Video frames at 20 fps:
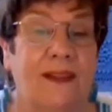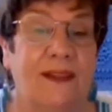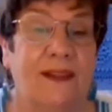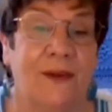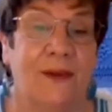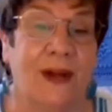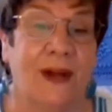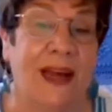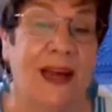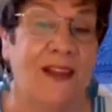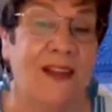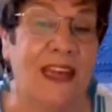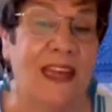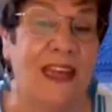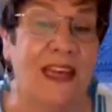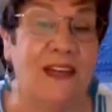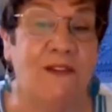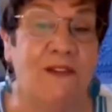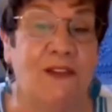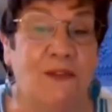Well, at the
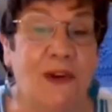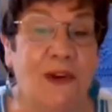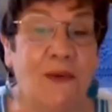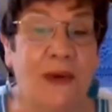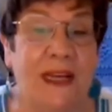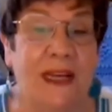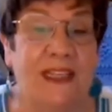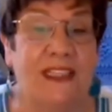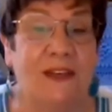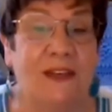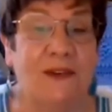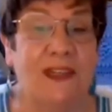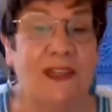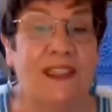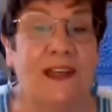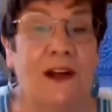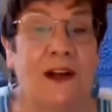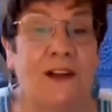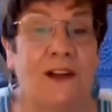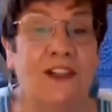end of 3 weeks, the
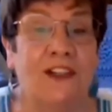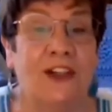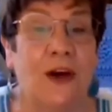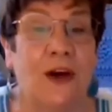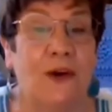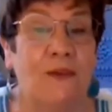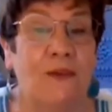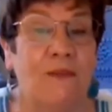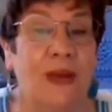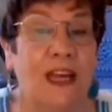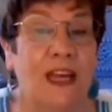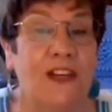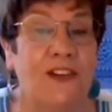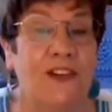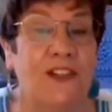results showed major